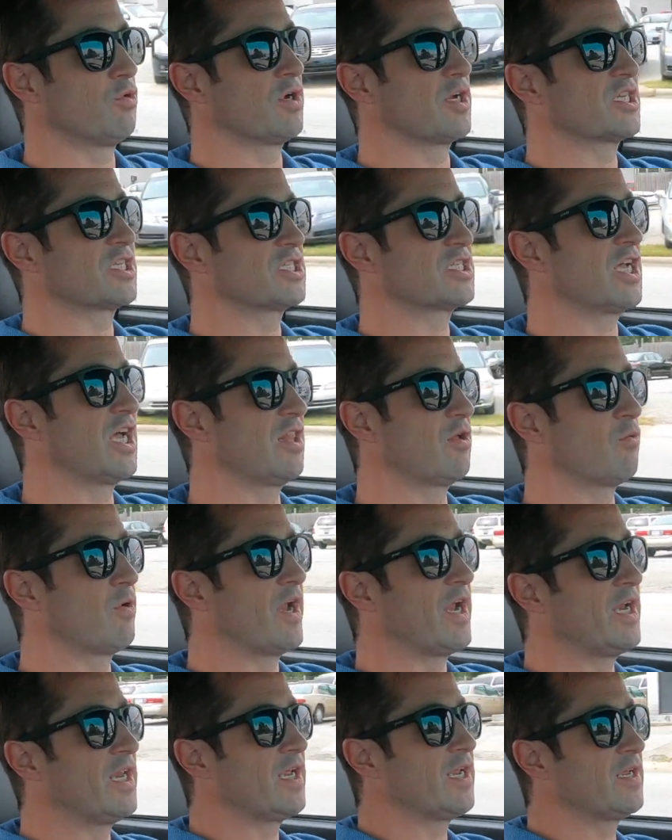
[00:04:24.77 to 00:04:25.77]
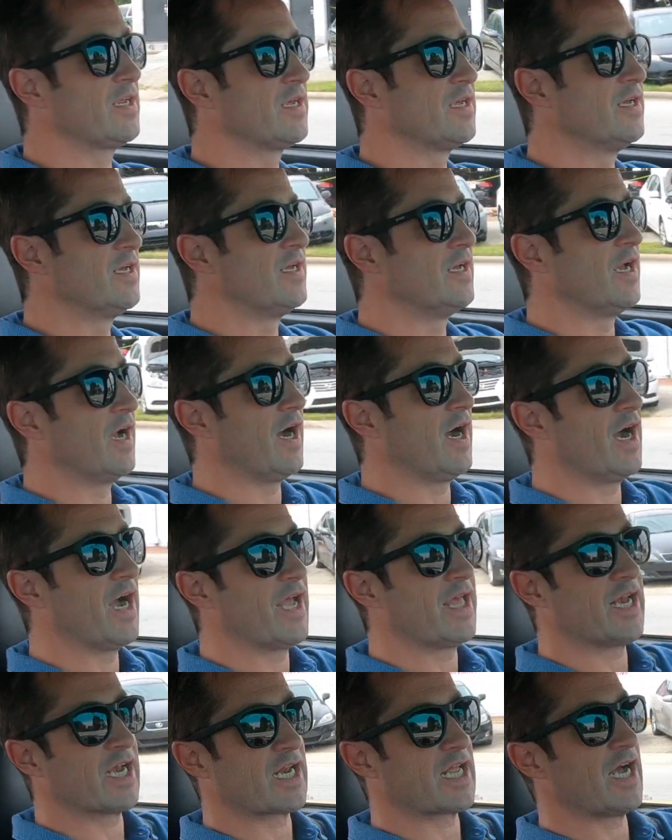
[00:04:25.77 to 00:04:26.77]
were accelerating.
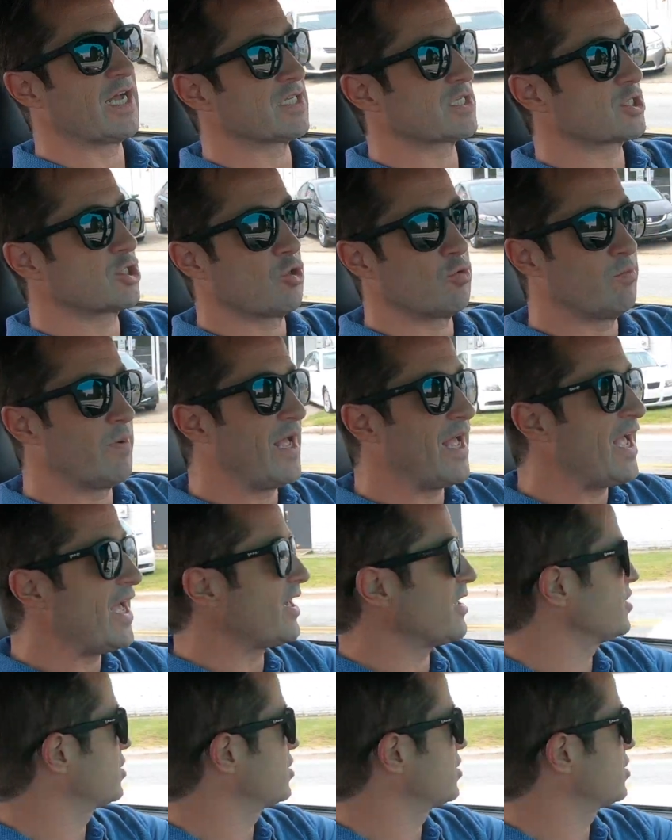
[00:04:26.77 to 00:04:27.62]
And it got so bad at